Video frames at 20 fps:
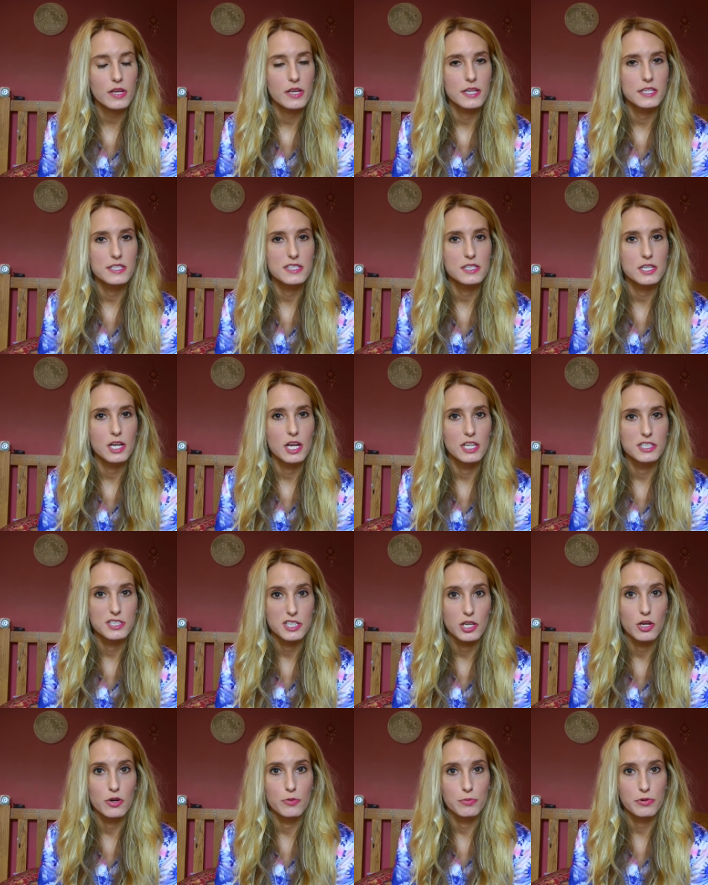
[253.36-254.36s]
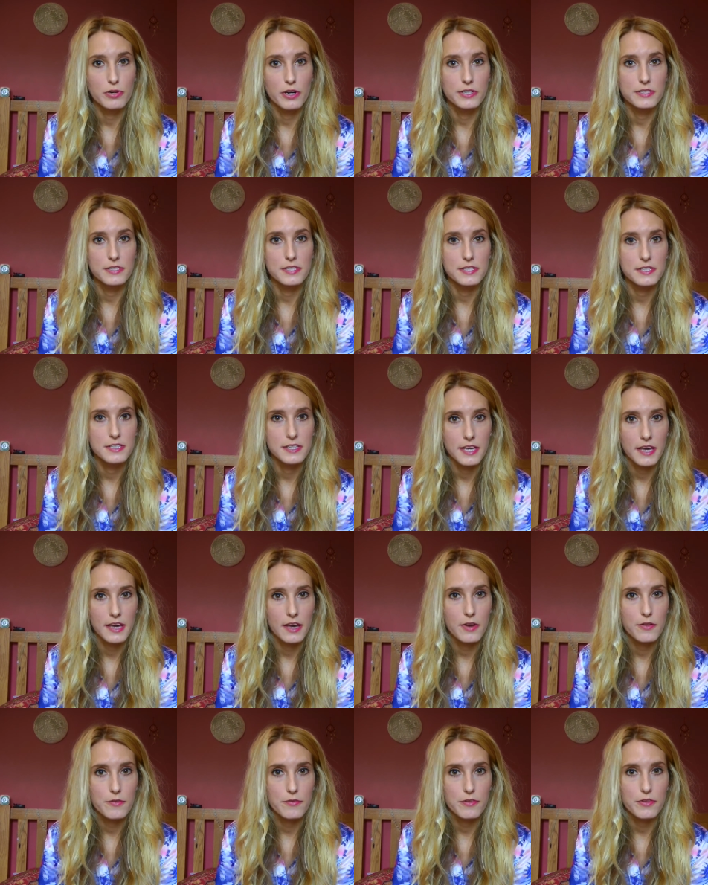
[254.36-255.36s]
it's, a, it's a long process to
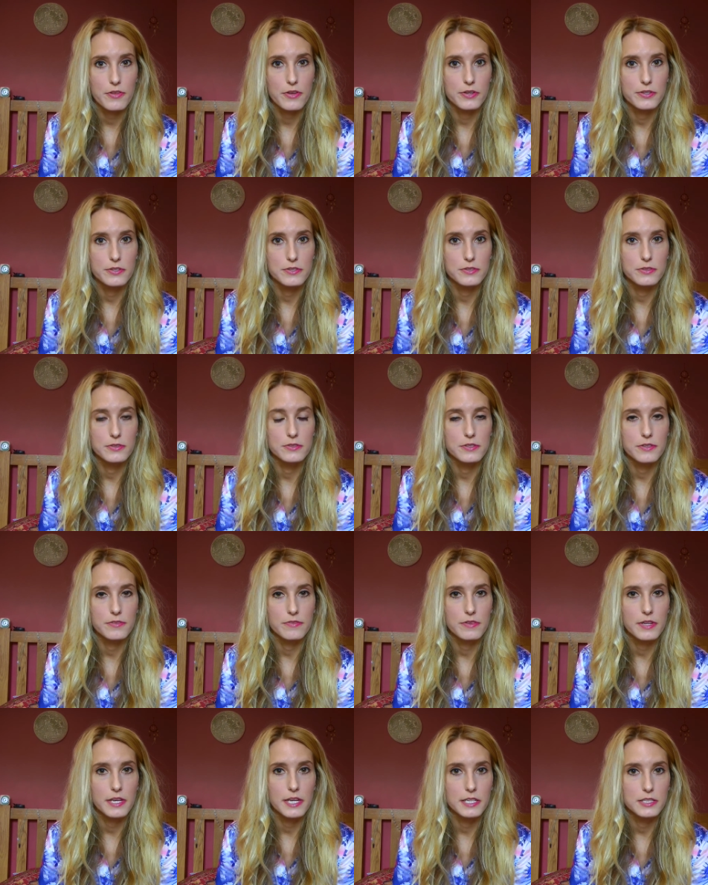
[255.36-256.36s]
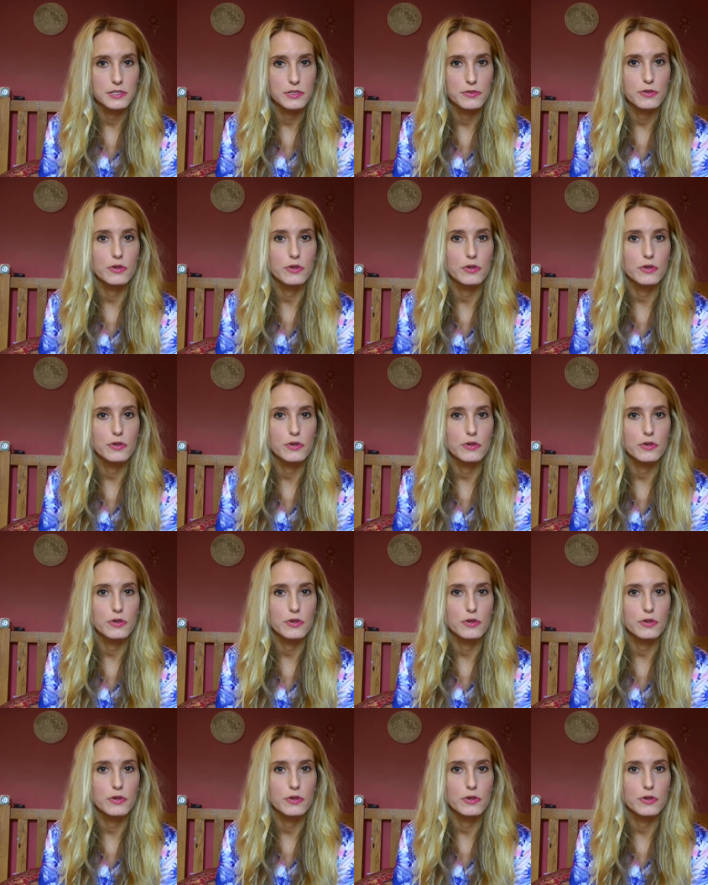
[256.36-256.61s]
get over those sorts of things.